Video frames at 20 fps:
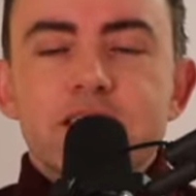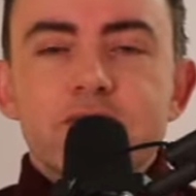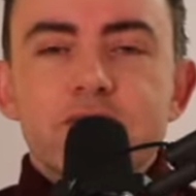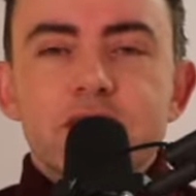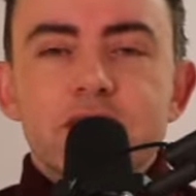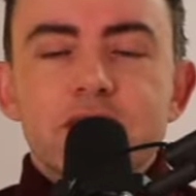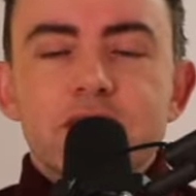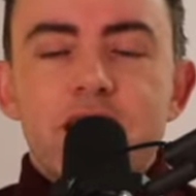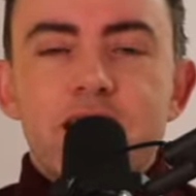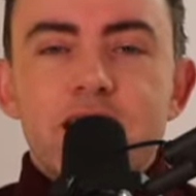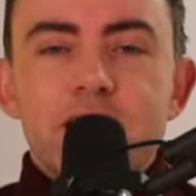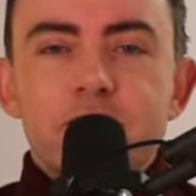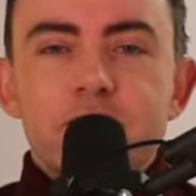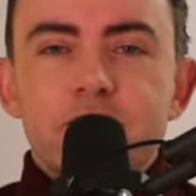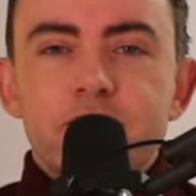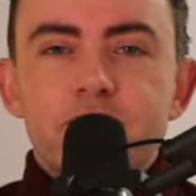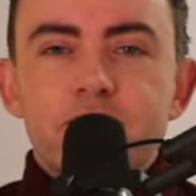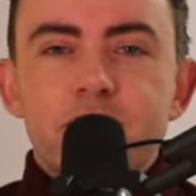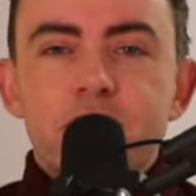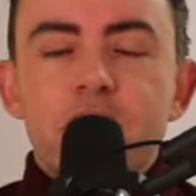of the time,
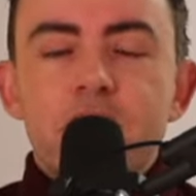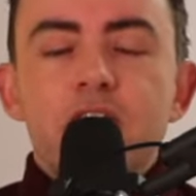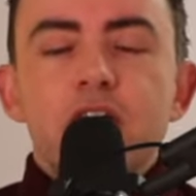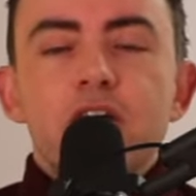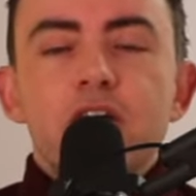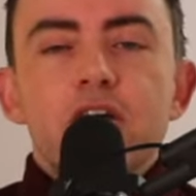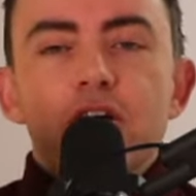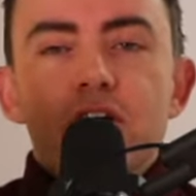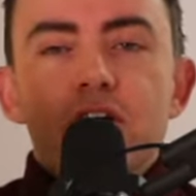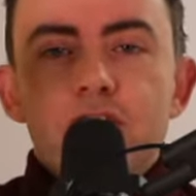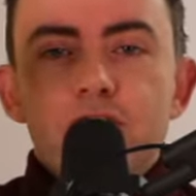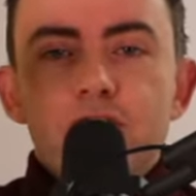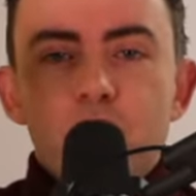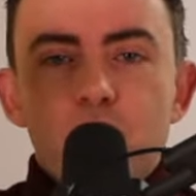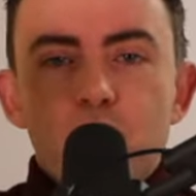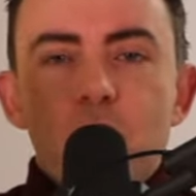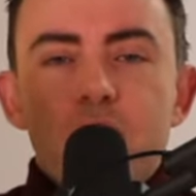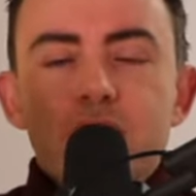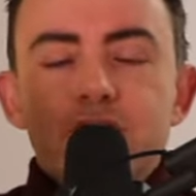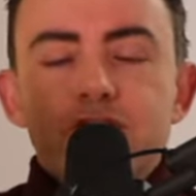the
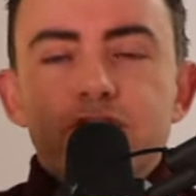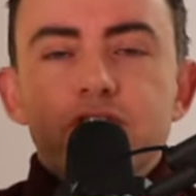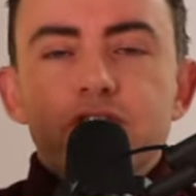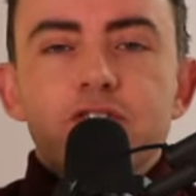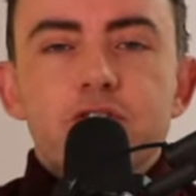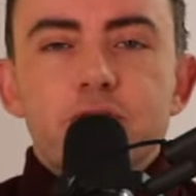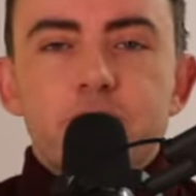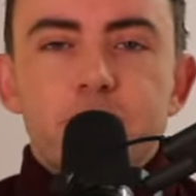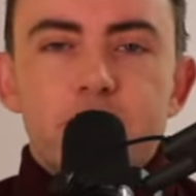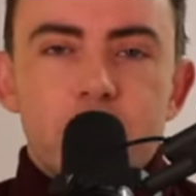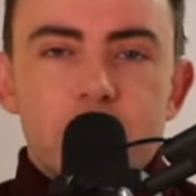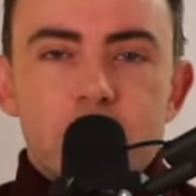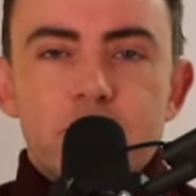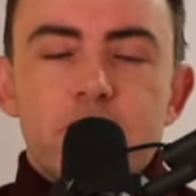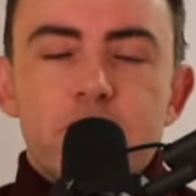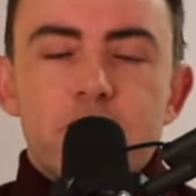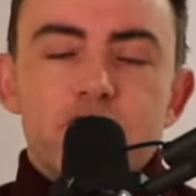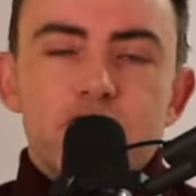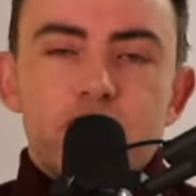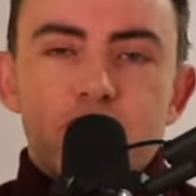questions for
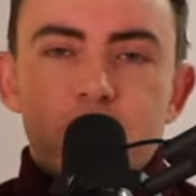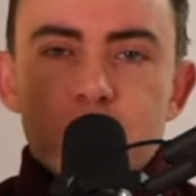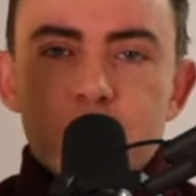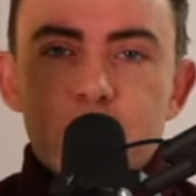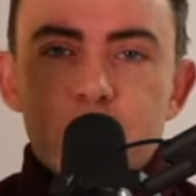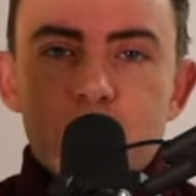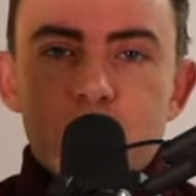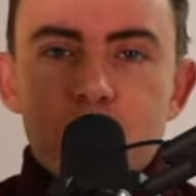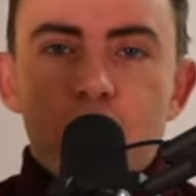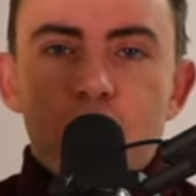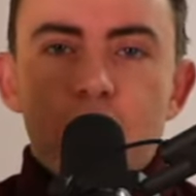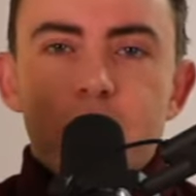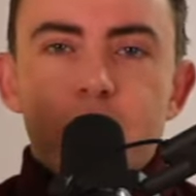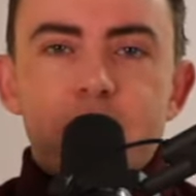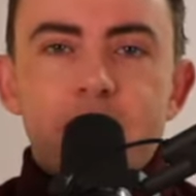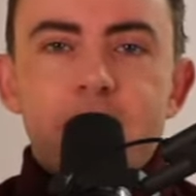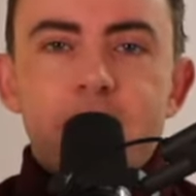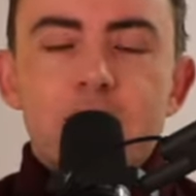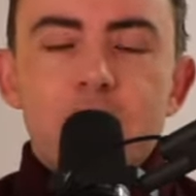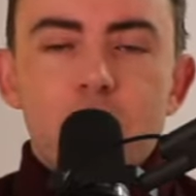multiple choice will come
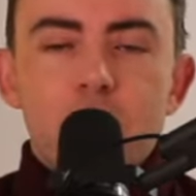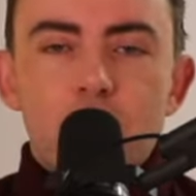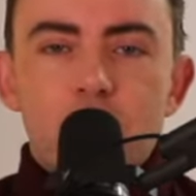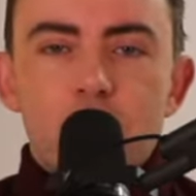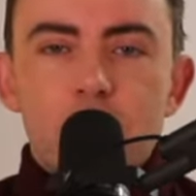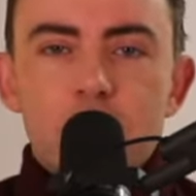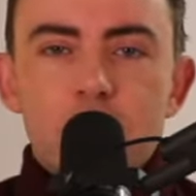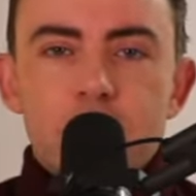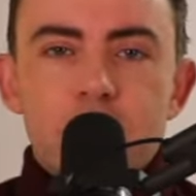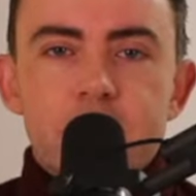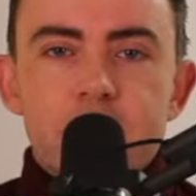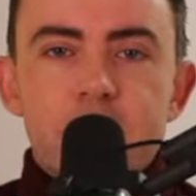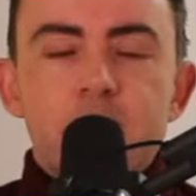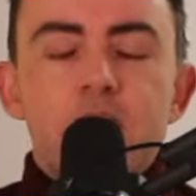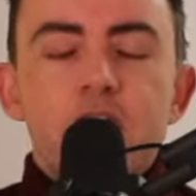in order.